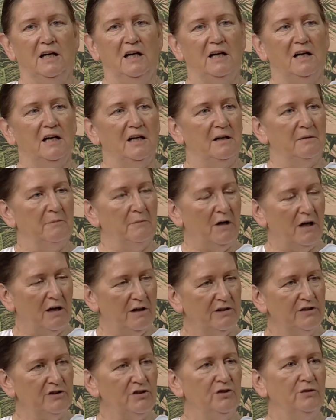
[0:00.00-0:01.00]

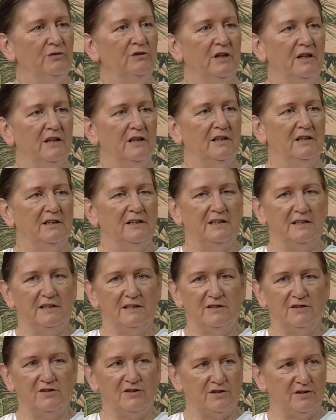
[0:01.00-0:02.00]
Arjuna
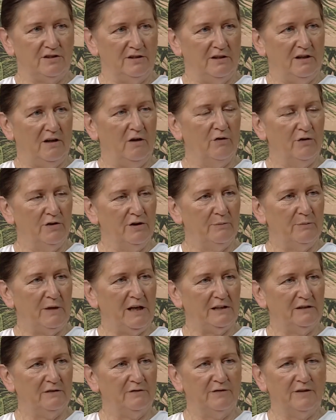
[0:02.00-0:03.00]
is on the
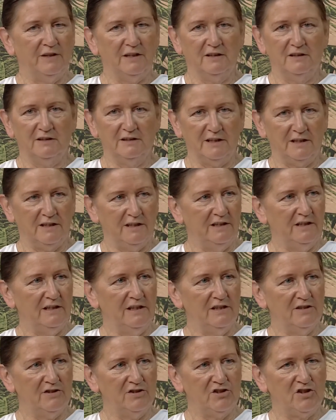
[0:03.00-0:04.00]
battlefield in
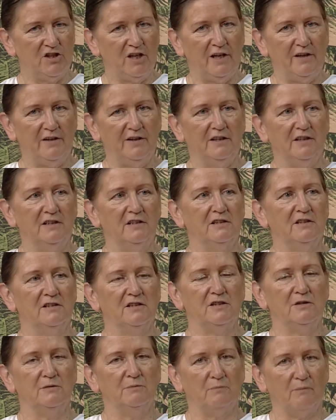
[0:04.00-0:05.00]
his
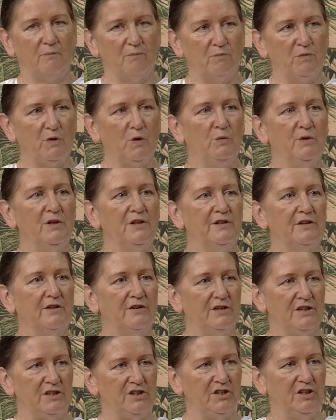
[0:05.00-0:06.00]
chariot with
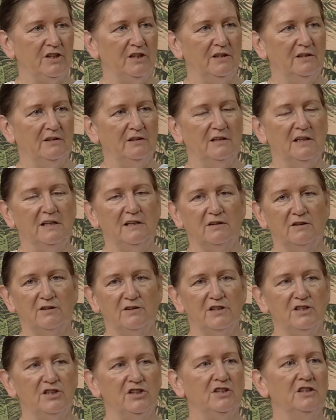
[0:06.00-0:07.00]
Krishna, and
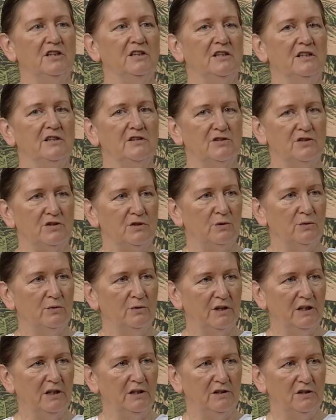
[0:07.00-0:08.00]
Krishna is
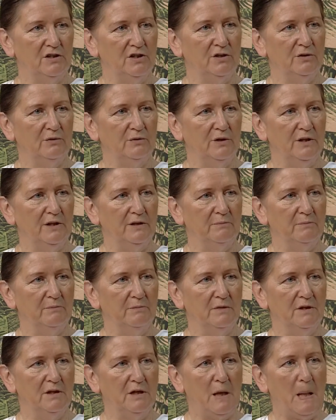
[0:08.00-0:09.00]
talking to
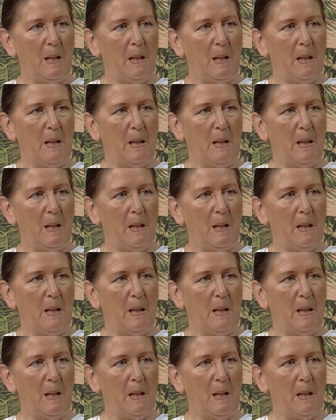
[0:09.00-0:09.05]
him.